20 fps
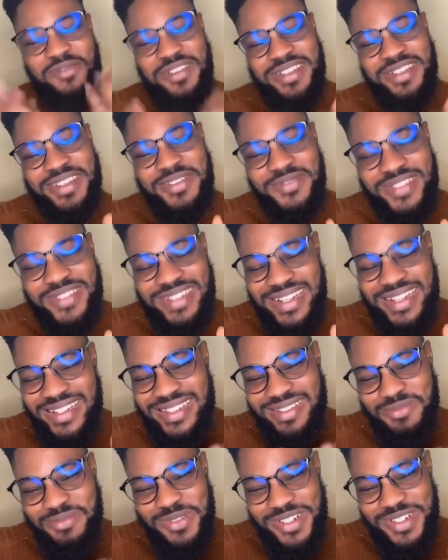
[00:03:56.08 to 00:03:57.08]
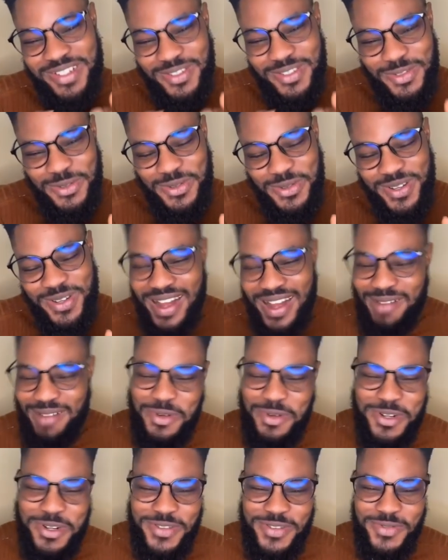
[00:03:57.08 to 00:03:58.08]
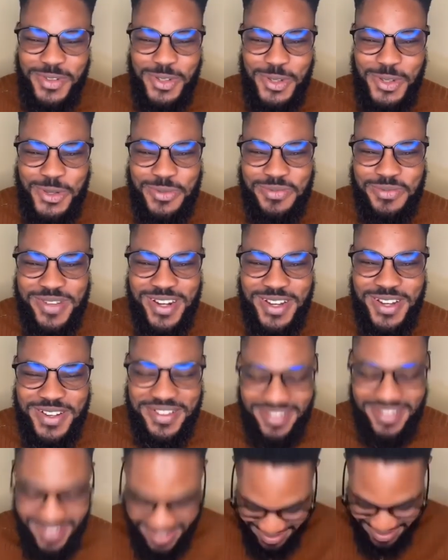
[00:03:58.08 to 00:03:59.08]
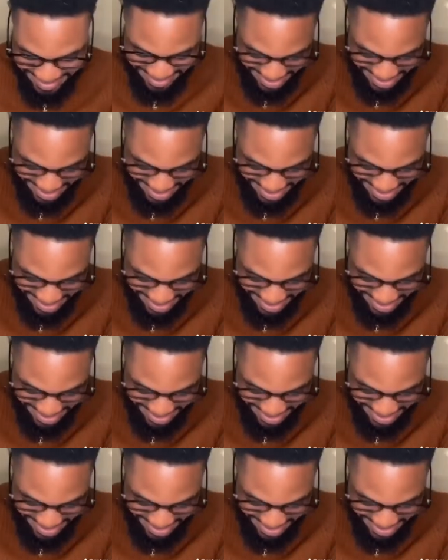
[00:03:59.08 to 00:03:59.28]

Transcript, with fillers: I received the testimony too. I'm looking for two million.